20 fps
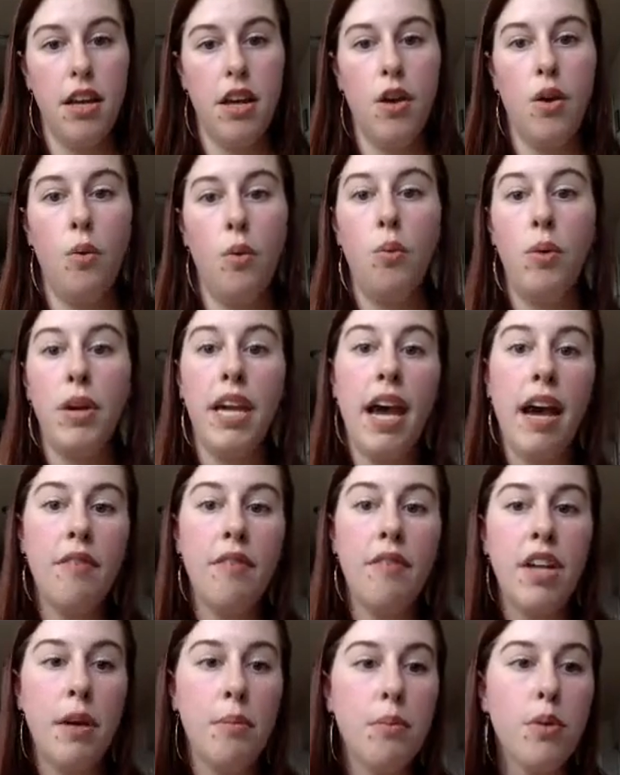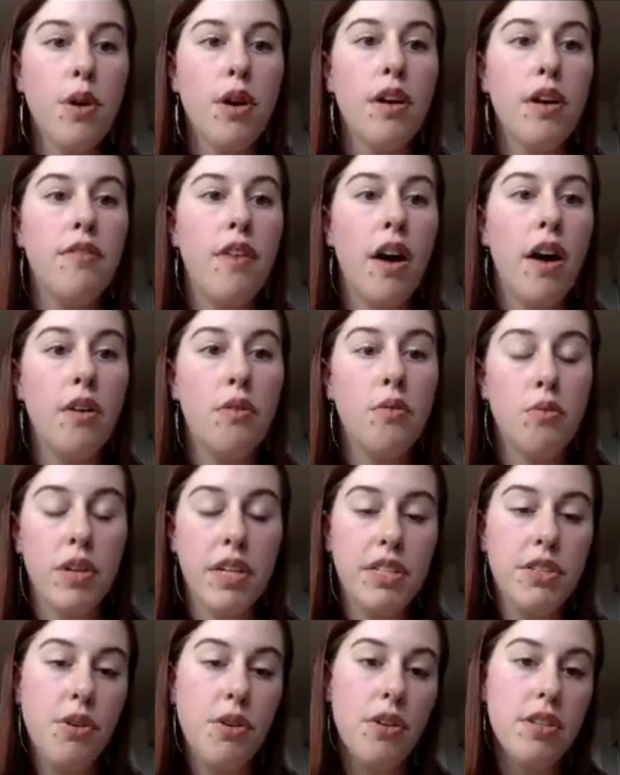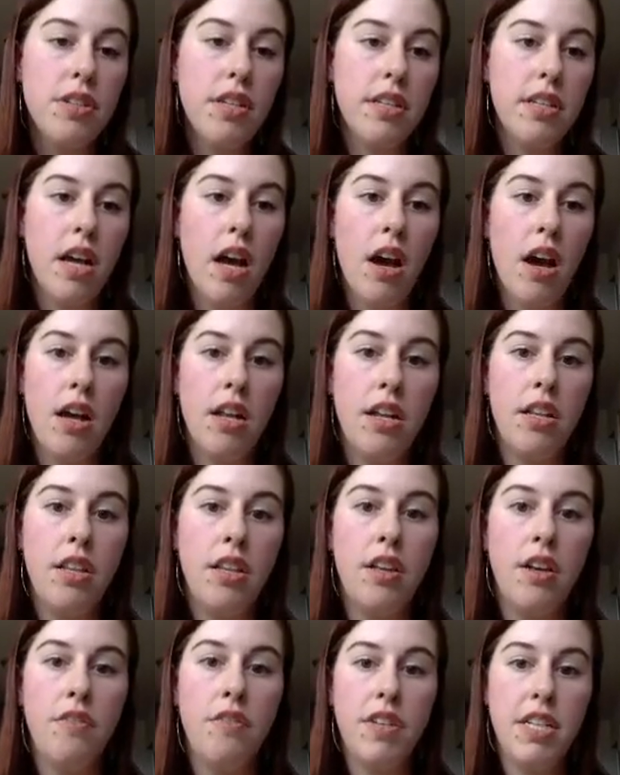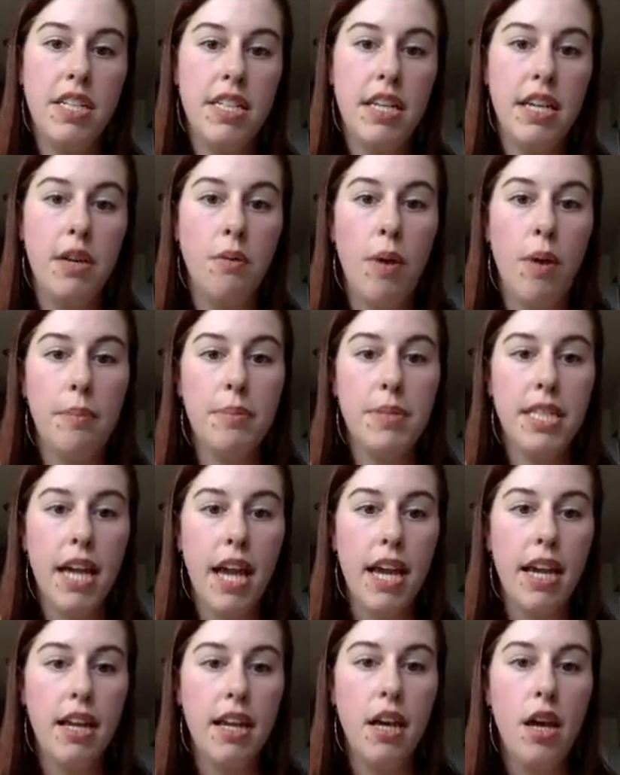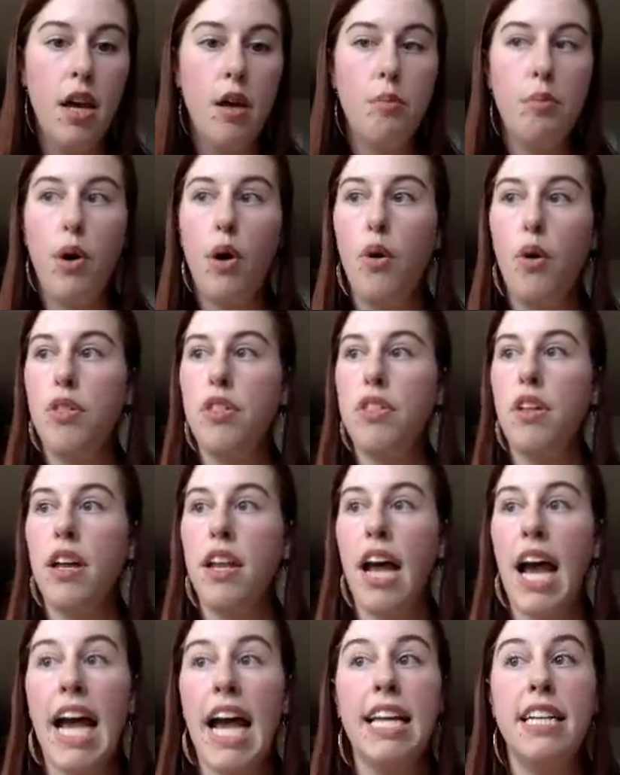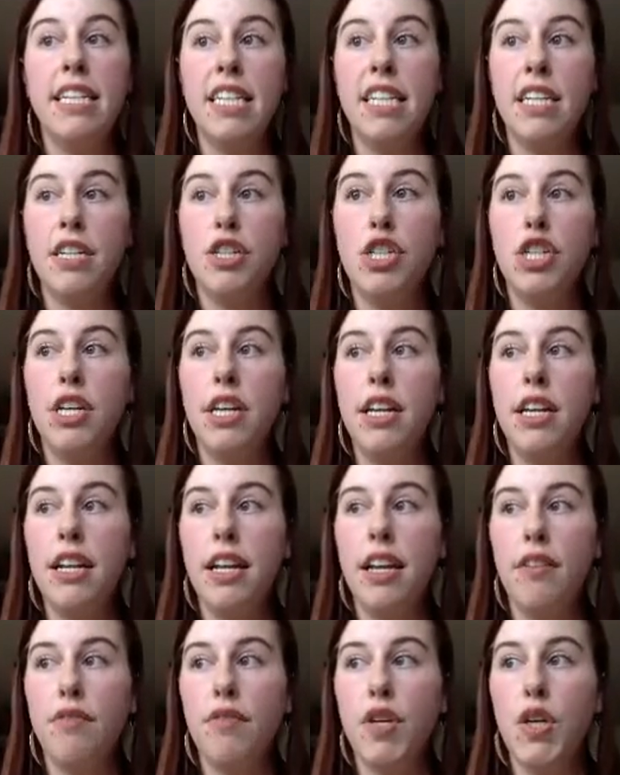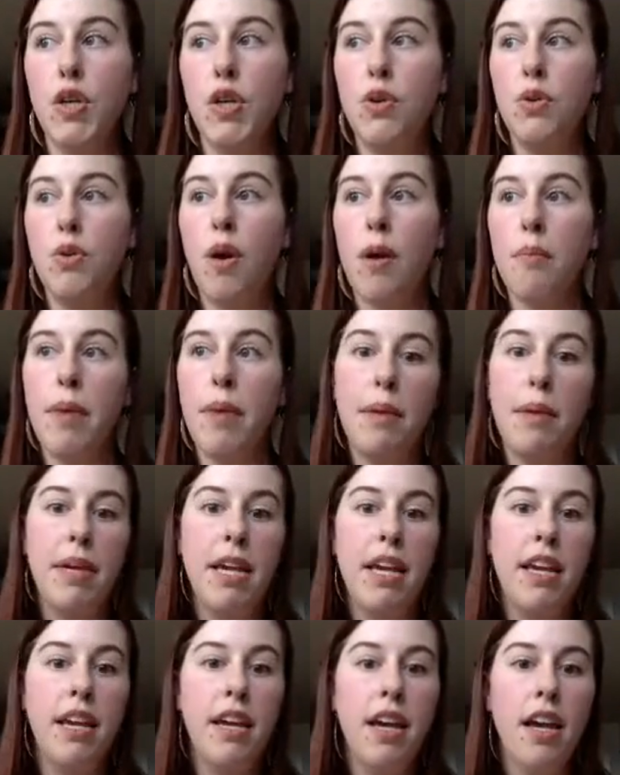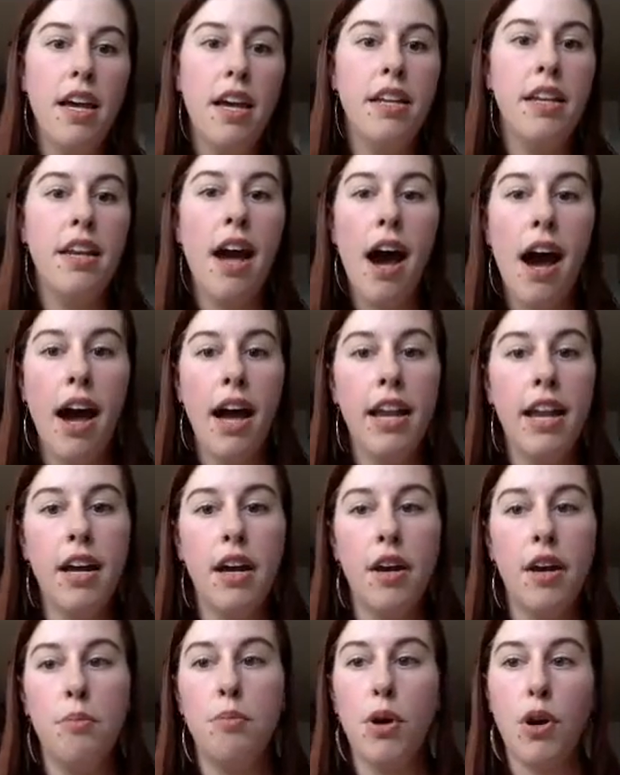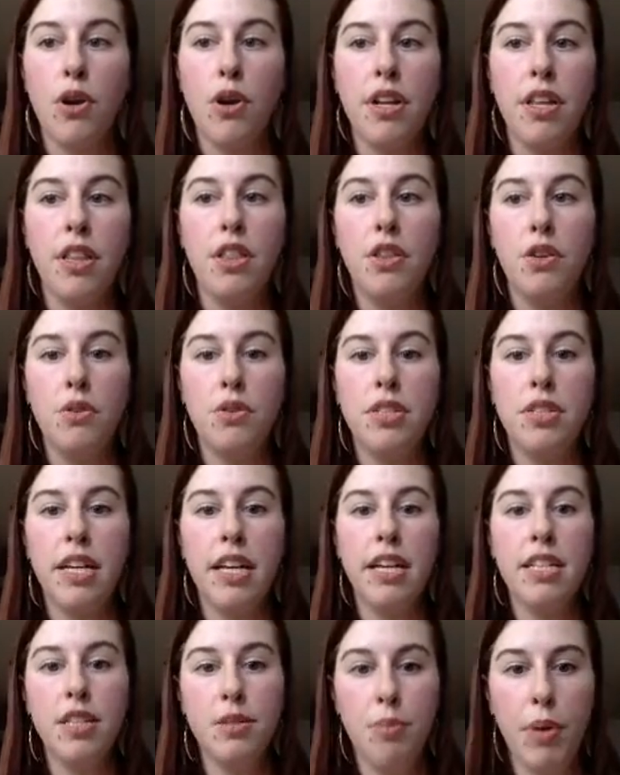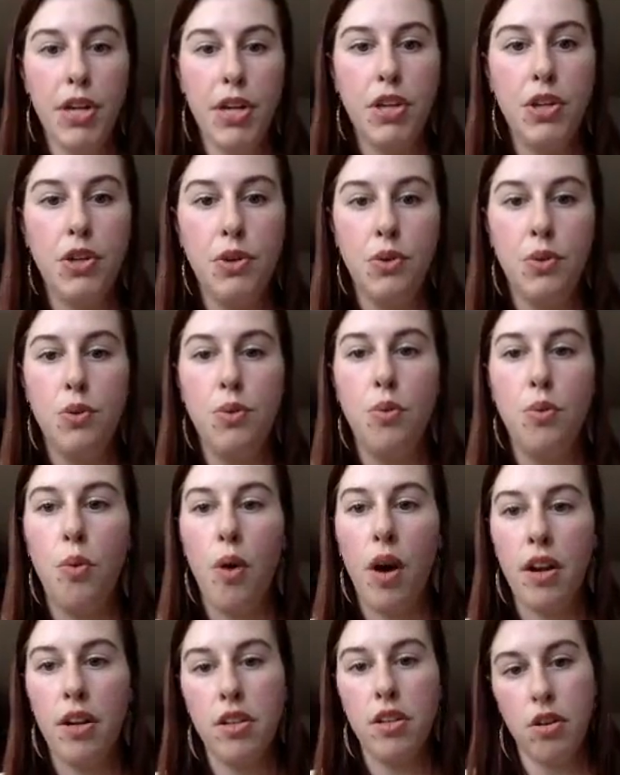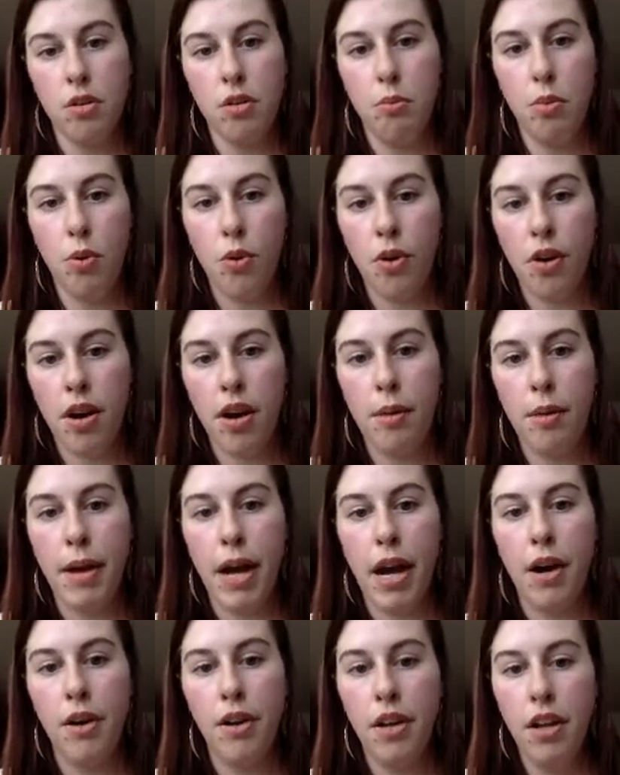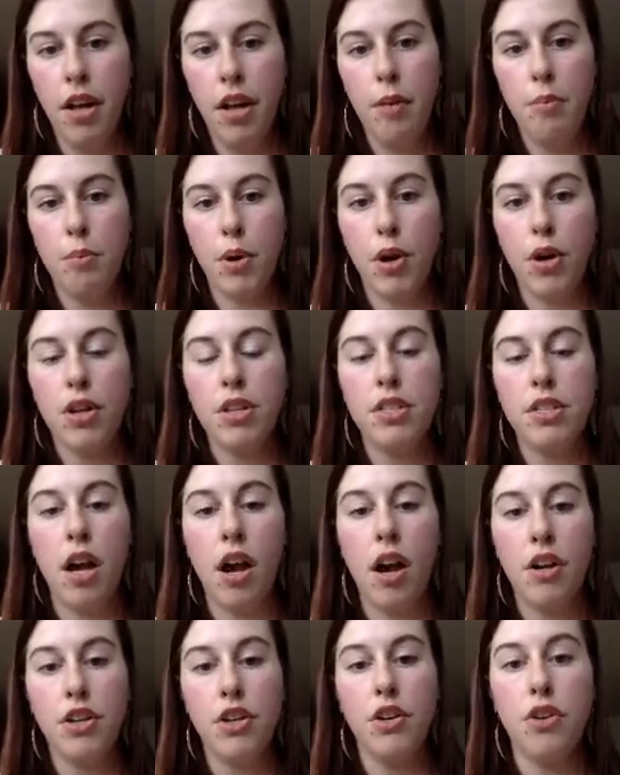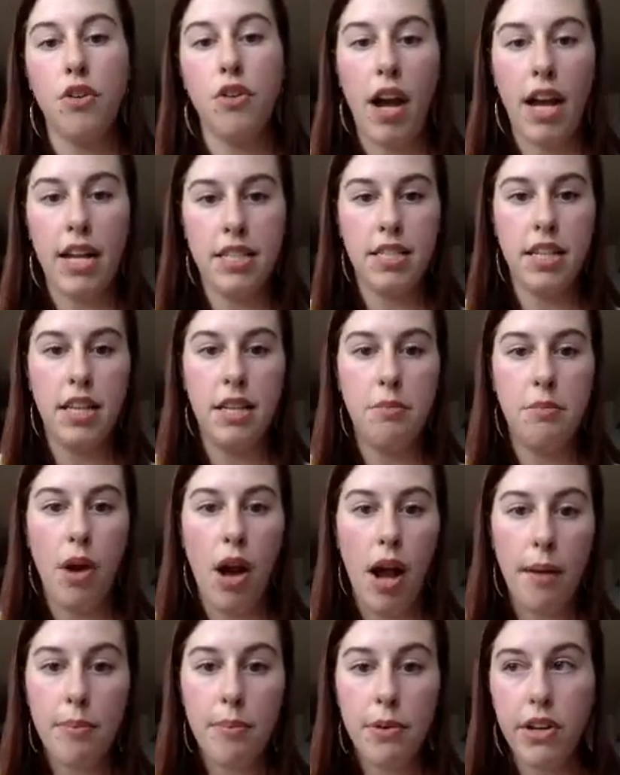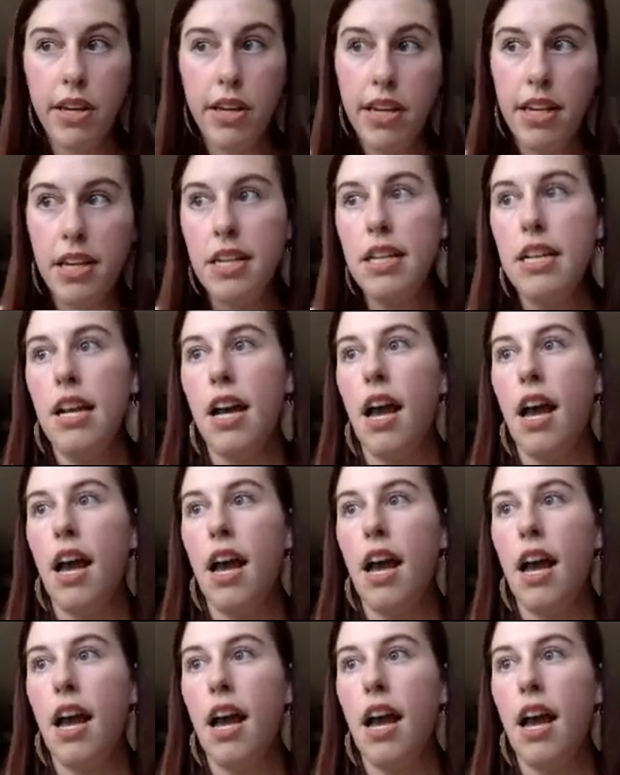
We have a number of resources on the VCE website, both an ID sheet if you are maybe not a bird enthusiast, but you want to learn more about birds on your grassland property.